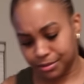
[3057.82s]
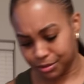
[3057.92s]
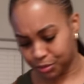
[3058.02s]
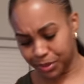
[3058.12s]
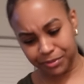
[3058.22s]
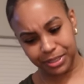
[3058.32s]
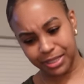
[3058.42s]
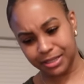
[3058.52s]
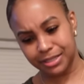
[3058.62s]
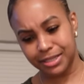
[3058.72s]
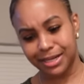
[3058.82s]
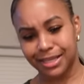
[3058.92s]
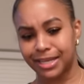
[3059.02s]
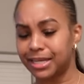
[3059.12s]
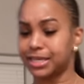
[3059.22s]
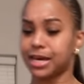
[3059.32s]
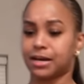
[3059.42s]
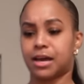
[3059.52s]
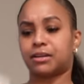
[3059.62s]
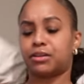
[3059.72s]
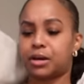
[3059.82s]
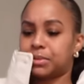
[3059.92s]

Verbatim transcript: Do we ever need these in Atlanta? Yeah, I know y'all